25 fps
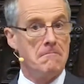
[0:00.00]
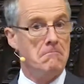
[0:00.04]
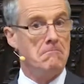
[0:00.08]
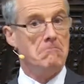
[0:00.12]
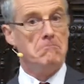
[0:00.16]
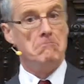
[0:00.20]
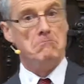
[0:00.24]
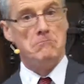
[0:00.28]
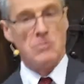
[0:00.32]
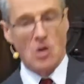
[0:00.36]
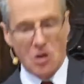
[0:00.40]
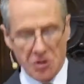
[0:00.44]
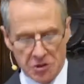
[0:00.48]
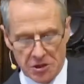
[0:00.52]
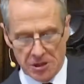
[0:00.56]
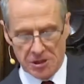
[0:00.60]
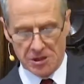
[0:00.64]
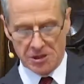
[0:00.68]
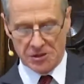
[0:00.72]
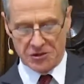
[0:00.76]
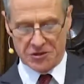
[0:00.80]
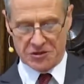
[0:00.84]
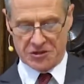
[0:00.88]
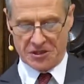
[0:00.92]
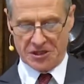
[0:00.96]

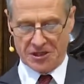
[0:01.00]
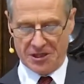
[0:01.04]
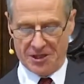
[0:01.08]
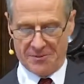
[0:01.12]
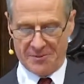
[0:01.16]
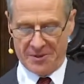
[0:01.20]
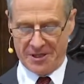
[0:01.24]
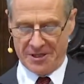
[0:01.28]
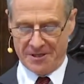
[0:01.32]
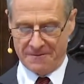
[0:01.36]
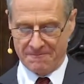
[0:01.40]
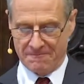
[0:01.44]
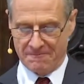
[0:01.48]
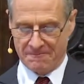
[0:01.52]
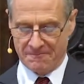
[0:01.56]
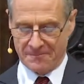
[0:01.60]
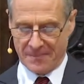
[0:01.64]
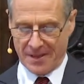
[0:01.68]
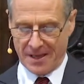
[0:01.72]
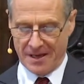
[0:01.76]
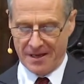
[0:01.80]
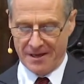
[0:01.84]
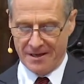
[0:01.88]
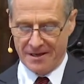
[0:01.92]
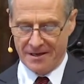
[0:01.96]
model sermon,
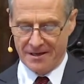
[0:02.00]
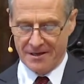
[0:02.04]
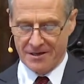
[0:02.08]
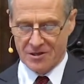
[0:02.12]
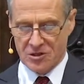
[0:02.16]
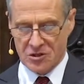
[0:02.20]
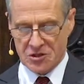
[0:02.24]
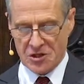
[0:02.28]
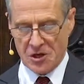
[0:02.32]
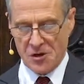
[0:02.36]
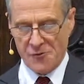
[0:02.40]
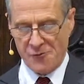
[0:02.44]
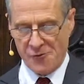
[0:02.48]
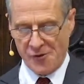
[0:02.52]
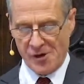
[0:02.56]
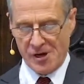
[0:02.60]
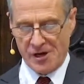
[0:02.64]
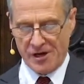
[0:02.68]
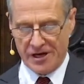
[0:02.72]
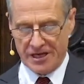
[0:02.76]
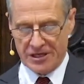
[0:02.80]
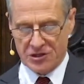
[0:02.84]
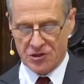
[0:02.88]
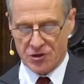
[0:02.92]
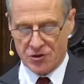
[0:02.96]
so
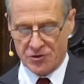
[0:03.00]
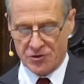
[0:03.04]
far is